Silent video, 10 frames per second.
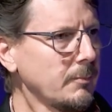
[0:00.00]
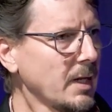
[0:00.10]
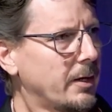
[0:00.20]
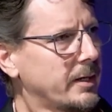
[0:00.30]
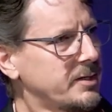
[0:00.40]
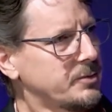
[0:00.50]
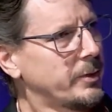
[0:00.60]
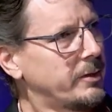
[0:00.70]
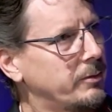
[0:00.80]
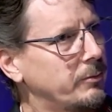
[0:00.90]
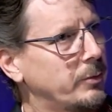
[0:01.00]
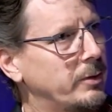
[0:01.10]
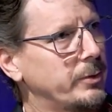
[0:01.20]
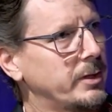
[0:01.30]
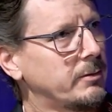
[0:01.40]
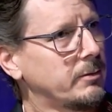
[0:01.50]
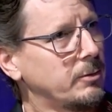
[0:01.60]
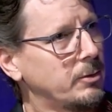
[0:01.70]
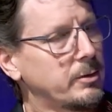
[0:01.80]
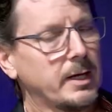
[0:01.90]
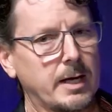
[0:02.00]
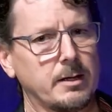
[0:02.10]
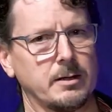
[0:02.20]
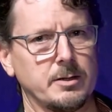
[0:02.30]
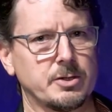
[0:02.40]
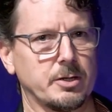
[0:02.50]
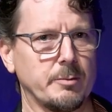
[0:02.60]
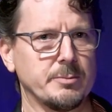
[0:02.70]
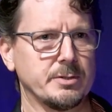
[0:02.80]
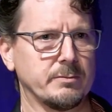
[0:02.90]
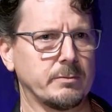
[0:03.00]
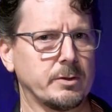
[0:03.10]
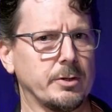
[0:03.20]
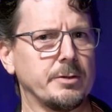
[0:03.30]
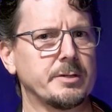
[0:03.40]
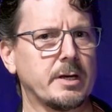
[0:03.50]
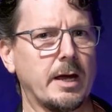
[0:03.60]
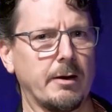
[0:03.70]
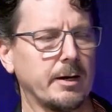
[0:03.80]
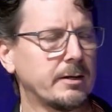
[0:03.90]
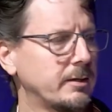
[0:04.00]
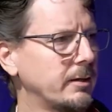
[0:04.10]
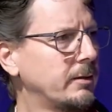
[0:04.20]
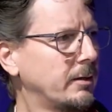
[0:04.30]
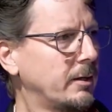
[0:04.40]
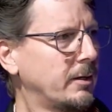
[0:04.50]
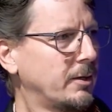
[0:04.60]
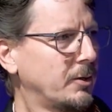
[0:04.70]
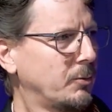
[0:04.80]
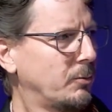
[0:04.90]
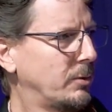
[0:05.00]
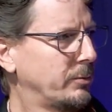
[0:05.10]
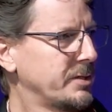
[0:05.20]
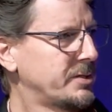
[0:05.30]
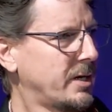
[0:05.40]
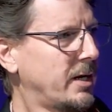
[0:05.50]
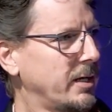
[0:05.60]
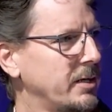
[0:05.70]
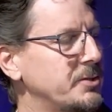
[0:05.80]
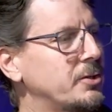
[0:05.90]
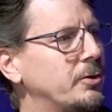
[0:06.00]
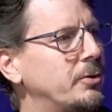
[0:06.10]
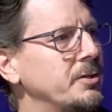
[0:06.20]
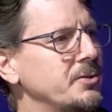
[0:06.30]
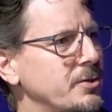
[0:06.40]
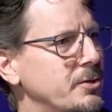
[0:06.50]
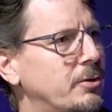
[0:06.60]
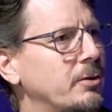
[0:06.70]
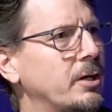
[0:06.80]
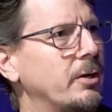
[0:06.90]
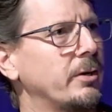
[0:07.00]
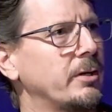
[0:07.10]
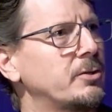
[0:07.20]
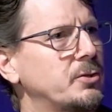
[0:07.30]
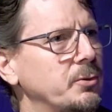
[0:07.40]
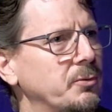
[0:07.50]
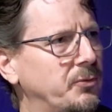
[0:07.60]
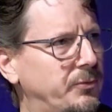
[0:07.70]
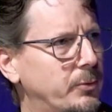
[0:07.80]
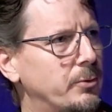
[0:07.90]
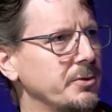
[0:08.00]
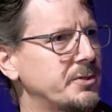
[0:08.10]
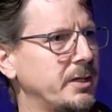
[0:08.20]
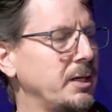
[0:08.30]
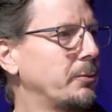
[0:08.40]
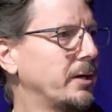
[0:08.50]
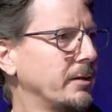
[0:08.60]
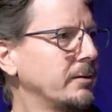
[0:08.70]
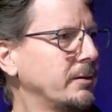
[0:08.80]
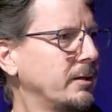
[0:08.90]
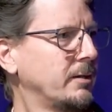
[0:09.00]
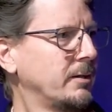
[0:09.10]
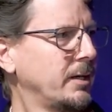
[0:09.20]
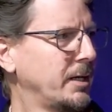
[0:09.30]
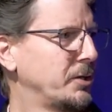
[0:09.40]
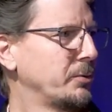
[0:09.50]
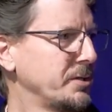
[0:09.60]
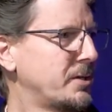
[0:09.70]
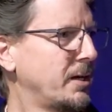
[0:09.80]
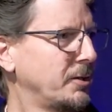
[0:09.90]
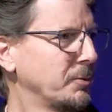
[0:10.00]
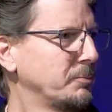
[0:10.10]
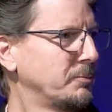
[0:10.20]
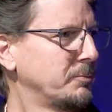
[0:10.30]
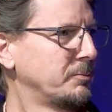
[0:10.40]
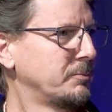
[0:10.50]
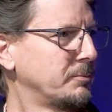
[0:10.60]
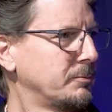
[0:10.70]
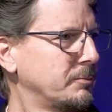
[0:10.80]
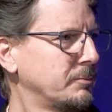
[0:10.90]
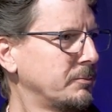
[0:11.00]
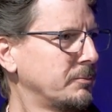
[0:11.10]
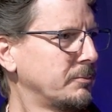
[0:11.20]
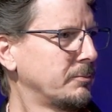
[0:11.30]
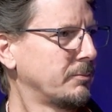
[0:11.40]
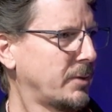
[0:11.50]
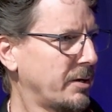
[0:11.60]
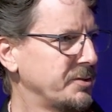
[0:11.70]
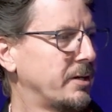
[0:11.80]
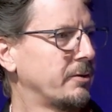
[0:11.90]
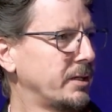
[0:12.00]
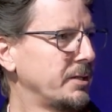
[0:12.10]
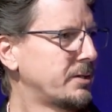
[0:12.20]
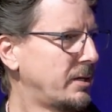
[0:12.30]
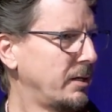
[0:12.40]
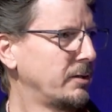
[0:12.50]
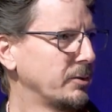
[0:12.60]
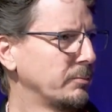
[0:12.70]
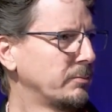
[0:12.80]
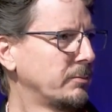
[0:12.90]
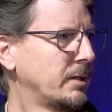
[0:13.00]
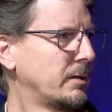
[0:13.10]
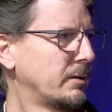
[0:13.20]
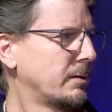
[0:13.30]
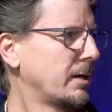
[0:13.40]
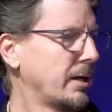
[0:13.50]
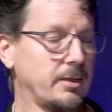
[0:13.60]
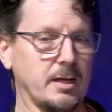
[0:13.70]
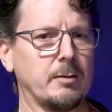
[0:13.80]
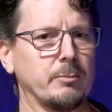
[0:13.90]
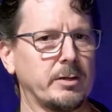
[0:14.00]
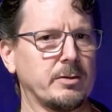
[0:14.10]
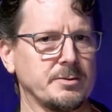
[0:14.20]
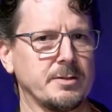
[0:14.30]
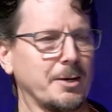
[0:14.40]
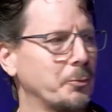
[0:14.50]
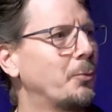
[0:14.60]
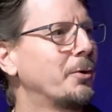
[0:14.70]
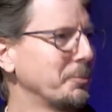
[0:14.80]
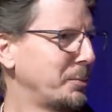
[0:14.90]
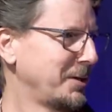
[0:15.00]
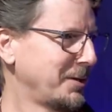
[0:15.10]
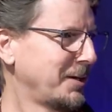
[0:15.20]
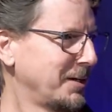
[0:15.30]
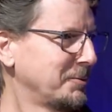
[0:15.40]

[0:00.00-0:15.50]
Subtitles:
And I guess when we're looking at it in terms of God's character, what we're saying is God is not going to force anyone into his kingdom. Those that are in his kingdom are there because they want to be there.